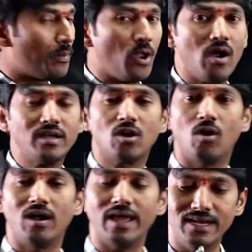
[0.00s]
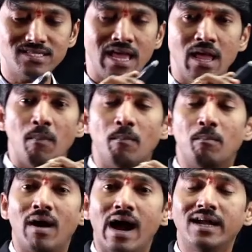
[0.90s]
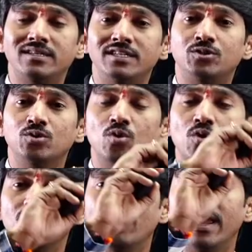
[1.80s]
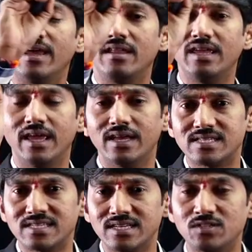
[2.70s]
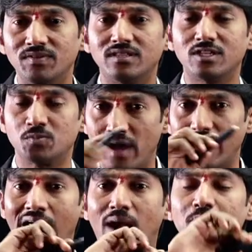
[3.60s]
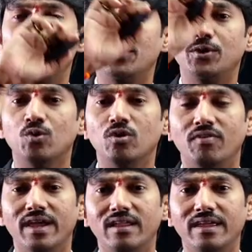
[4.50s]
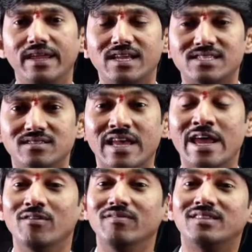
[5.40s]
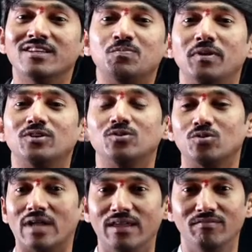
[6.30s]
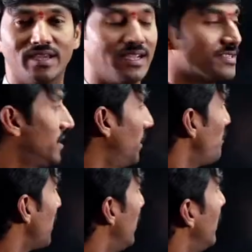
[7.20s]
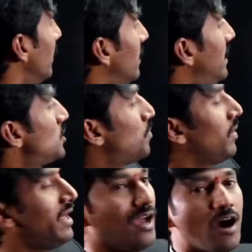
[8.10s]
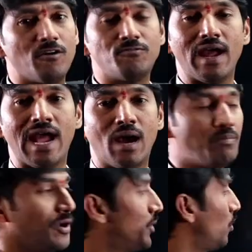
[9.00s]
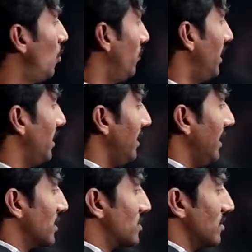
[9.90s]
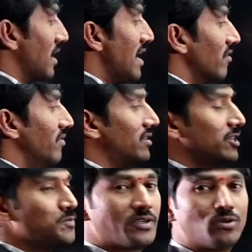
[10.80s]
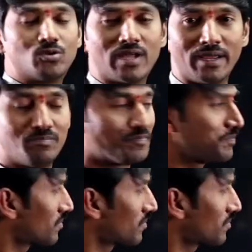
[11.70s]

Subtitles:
plot called as magnitude variations with respect or amplitude variations with respect to time, we can say. Here, display of amplitude variation with respect to time.